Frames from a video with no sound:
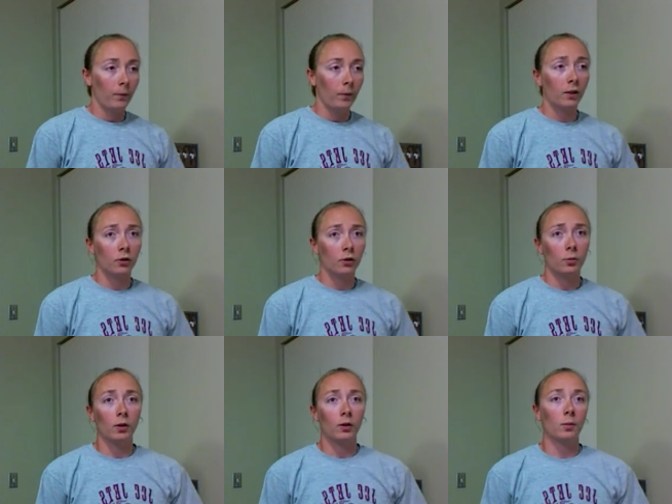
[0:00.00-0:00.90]
English
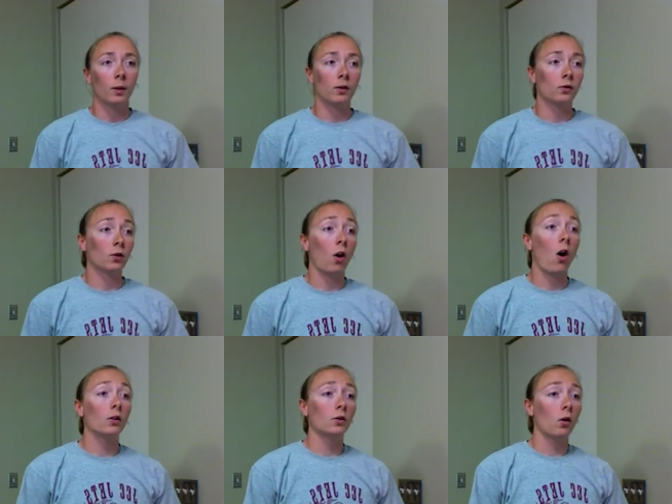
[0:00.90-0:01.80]
Springer Spaniels are
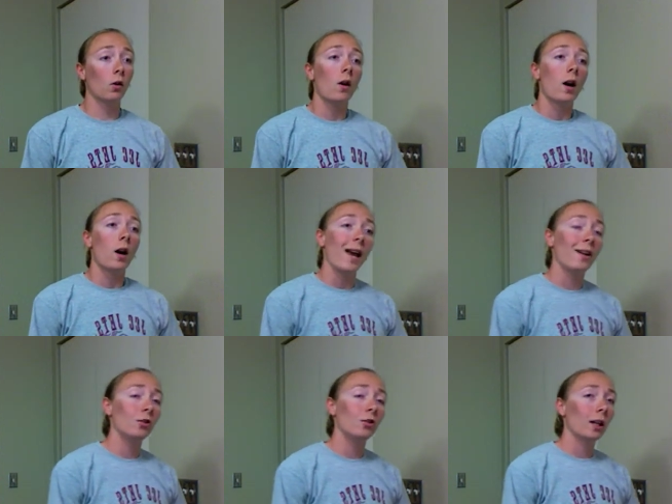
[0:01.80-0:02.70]
also
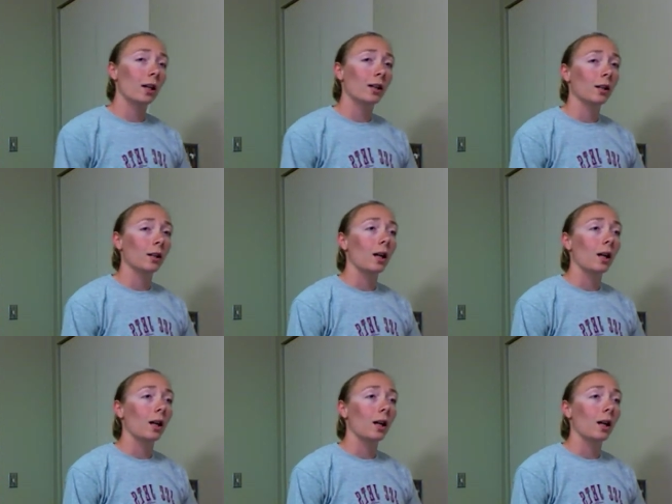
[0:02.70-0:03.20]
energetic,